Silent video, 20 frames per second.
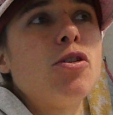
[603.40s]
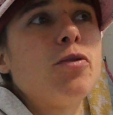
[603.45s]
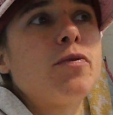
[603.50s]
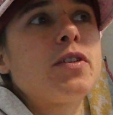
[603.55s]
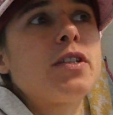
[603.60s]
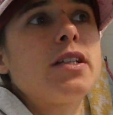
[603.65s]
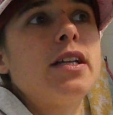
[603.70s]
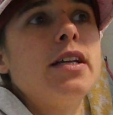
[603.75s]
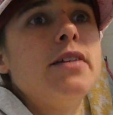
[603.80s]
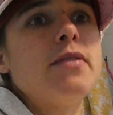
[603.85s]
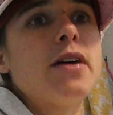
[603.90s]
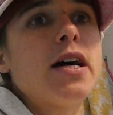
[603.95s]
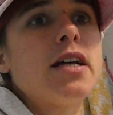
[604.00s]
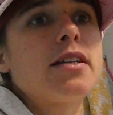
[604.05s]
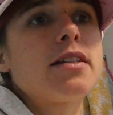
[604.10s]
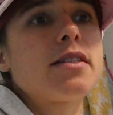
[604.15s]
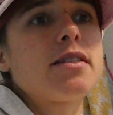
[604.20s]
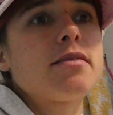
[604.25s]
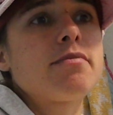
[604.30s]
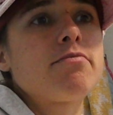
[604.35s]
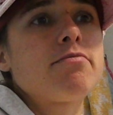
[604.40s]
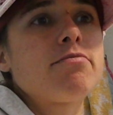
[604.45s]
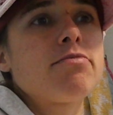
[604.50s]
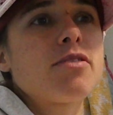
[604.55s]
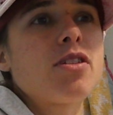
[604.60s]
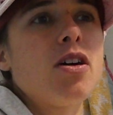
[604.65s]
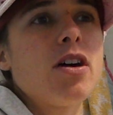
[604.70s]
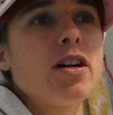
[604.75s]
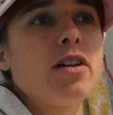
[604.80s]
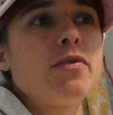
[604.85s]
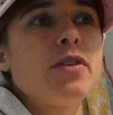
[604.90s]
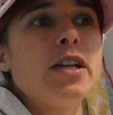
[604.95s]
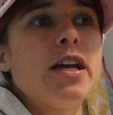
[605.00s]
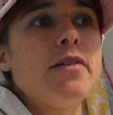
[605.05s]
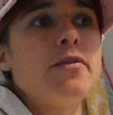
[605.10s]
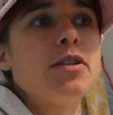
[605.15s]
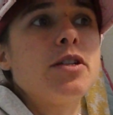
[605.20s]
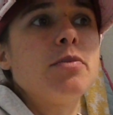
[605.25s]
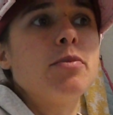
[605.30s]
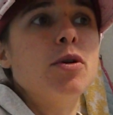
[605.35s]
obviously that's kind of
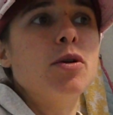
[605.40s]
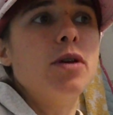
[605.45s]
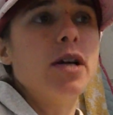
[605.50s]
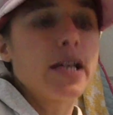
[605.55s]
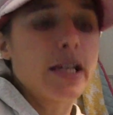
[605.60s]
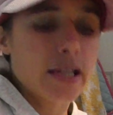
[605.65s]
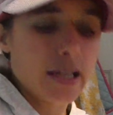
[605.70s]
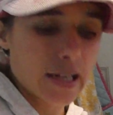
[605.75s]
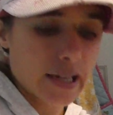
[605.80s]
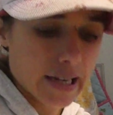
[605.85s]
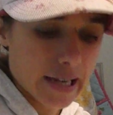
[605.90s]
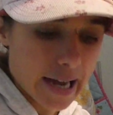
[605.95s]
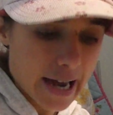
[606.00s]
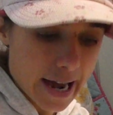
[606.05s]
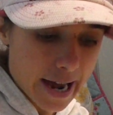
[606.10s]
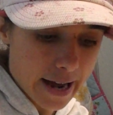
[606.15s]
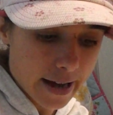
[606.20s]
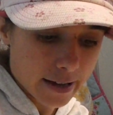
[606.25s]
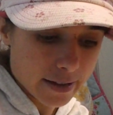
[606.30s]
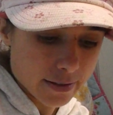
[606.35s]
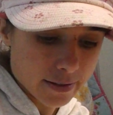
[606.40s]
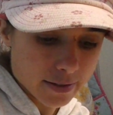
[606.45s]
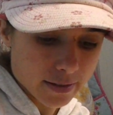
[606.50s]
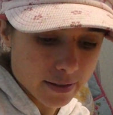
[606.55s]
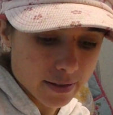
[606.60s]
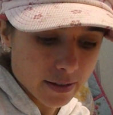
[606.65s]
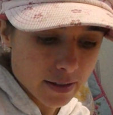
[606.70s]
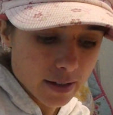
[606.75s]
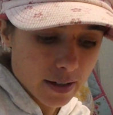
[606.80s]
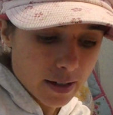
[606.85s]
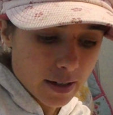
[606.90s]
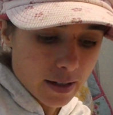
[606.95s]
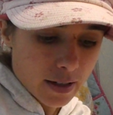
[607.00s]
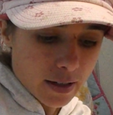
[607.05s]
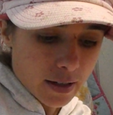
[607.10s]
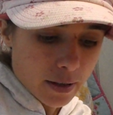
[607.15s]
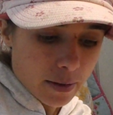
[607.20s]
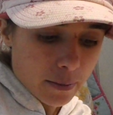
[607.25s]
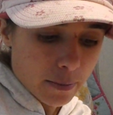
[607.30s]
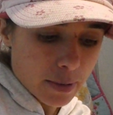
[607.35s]
inevitable, I guess,
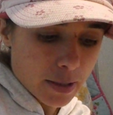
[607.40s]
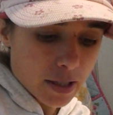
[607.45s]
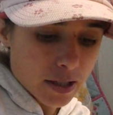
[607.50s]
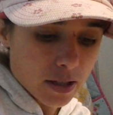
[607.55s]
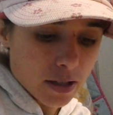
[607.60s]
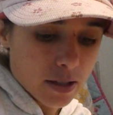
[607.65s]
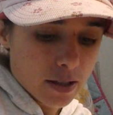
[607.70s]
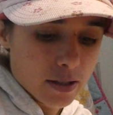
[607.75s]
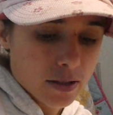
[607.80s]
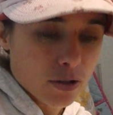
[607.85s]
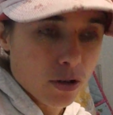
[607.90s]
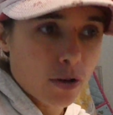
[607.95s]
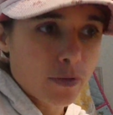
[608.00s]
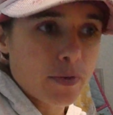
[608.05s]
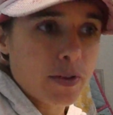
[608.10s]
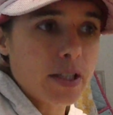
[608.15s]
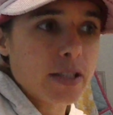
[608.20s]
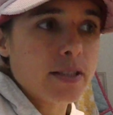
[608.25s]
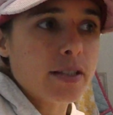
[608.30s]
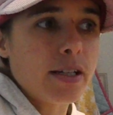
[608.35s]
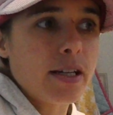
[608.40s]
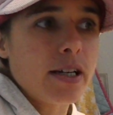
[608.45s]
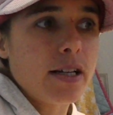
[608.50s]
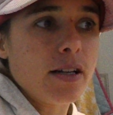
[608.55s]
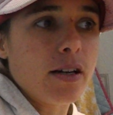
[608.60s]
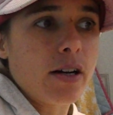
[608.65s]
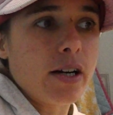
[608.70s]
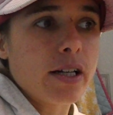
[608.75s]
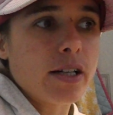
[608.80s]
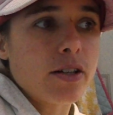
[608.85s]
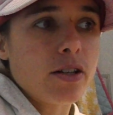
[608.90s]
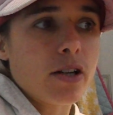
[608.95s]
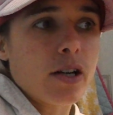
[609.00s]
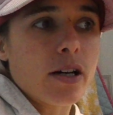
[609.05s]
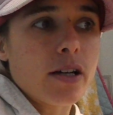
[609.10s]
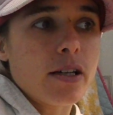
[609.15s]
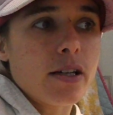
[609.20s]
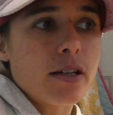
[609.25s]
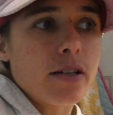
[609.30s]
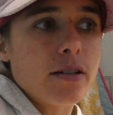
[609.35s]
because obviously, like, you
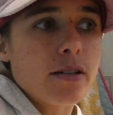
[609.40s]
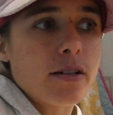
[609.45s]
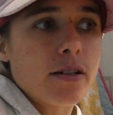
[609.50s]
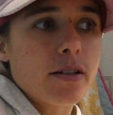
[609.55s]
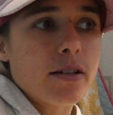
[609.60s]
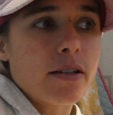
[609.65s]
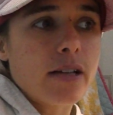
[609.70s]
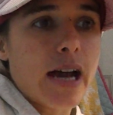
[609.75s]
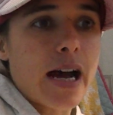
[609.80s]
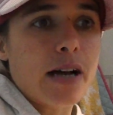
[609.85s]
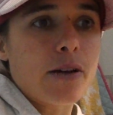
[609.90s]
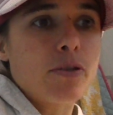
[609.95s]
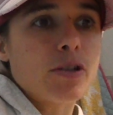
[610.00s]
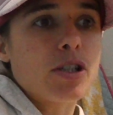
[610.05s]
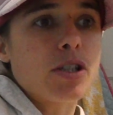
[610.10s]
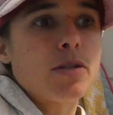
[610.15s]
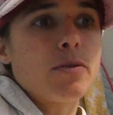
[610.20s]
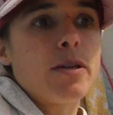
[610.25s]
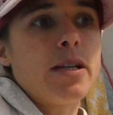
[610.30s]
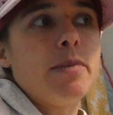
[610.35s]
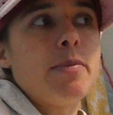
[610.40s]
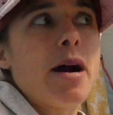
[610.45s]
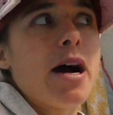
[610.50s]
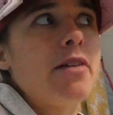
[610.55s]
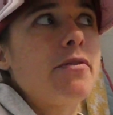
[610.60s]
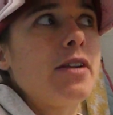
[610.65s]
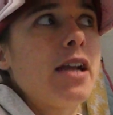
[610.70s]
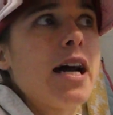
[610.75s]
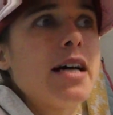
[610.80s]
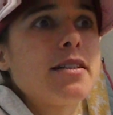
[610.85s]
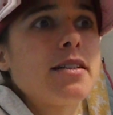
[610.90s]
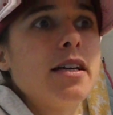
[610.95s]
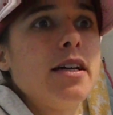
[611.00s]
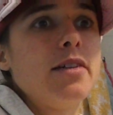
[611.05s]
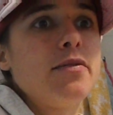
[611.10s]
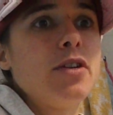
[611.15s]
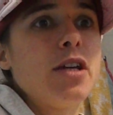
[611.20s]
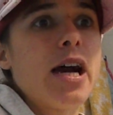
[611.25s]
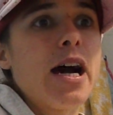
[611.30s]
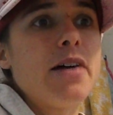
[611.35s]
know, language is a really powerful asset.
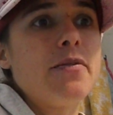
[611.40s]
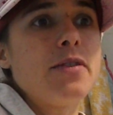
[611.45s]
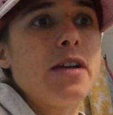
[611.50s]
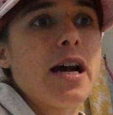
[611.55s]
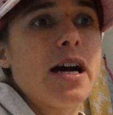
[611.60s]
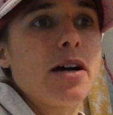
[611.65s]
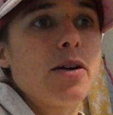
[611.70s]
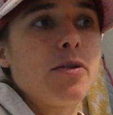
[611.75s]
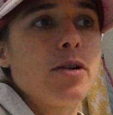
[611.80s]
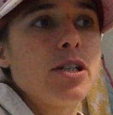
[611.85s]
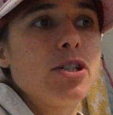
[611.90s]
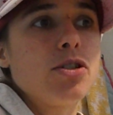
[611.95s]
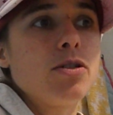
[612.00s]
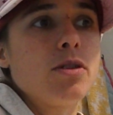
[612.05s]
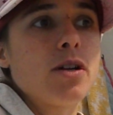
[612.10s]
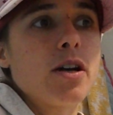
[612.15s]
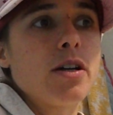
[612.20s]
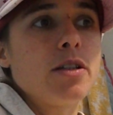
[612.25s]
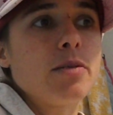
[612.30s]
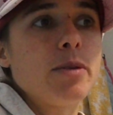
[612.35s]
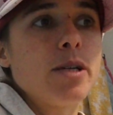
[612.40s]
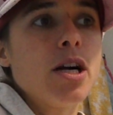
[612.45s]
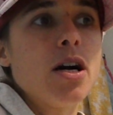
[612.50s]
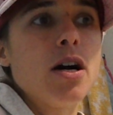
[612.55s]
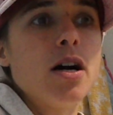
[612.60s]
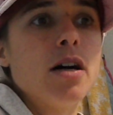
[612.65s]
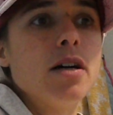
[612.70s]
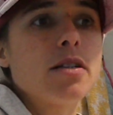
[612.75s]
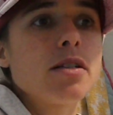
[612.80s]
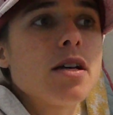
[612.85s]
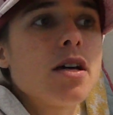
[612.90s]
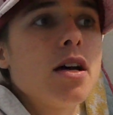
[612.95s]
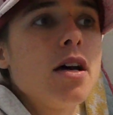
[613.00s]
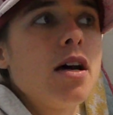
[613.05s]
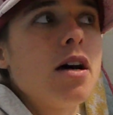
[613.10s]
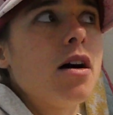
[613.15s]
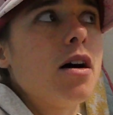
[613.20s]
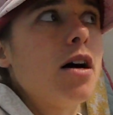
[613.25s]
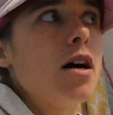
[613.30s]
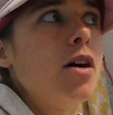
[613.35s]
If you have language, you're going to be heard,
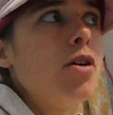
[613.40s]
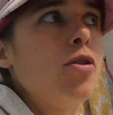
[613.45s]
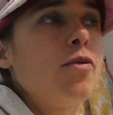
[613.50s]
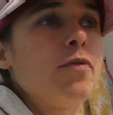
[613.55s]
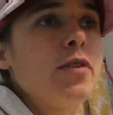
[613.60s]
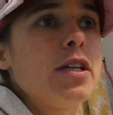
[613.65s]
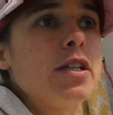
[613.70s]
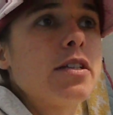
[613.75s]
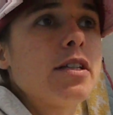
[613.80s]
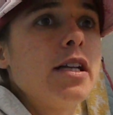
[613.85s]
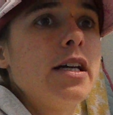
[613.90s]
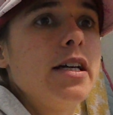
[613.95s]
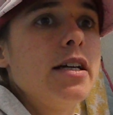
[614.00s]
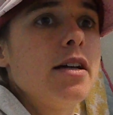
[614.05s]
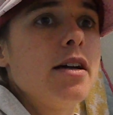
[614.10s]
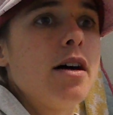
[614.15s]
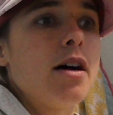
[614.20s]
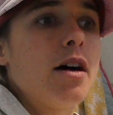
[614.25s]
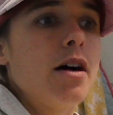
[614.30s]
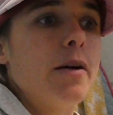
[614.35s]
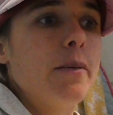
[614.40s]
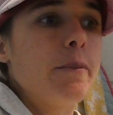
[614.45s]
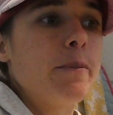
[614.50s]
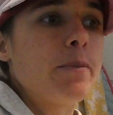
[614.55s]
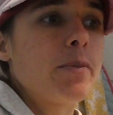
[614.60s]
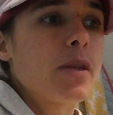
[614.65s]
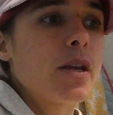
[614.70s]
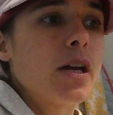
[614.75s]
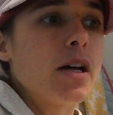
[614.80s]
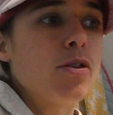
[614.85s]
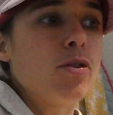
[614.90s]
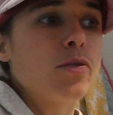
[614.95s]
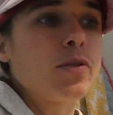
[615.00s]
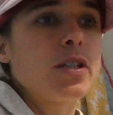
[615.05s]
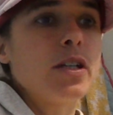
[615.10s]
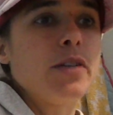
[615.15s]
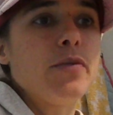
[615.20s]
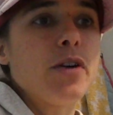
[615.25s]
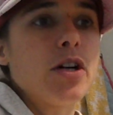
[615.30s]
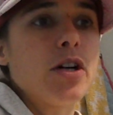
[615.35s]
obviously. And
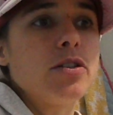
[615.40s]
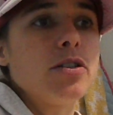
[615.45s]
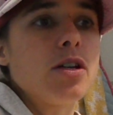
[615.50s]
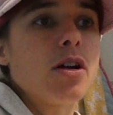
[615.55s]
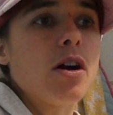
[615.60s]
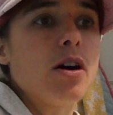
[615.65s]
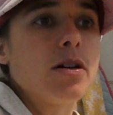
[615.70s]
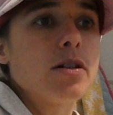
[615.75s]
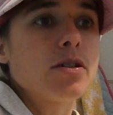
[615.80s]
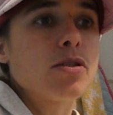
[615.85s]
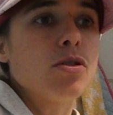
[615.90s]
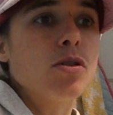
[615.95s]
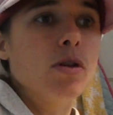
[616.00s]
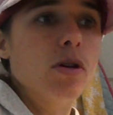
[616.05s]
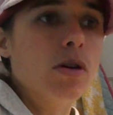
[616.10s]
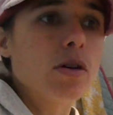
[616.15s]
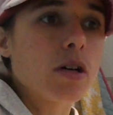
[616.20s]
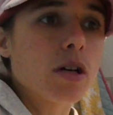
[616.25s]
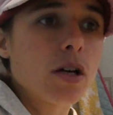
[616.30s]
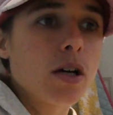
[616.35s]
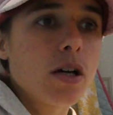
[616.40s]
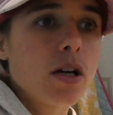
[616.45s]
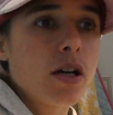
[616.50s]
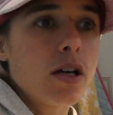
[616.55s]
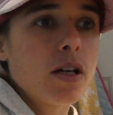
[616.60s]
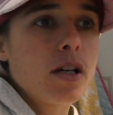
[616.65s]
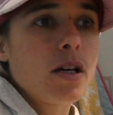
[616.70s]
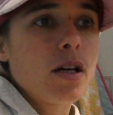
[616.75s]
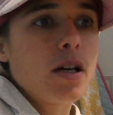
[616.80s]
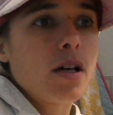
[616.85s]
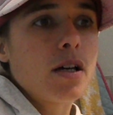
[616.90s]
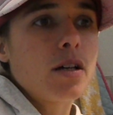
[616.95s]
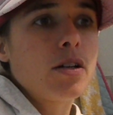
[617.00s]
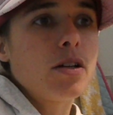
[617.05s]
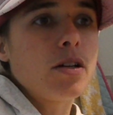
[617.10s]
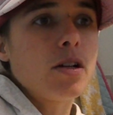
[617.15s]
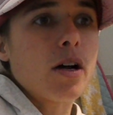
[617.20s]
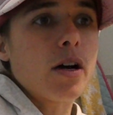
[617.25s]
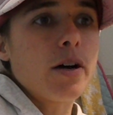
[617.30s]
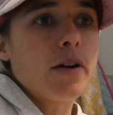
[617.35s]
obviously those who can't talk,
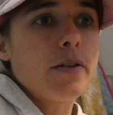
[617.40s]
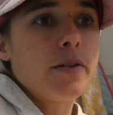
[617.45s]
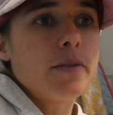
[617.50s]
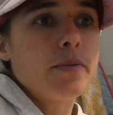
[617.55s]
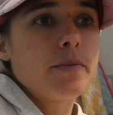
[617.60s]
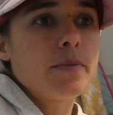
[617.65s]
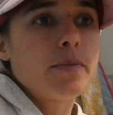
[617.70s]
you know,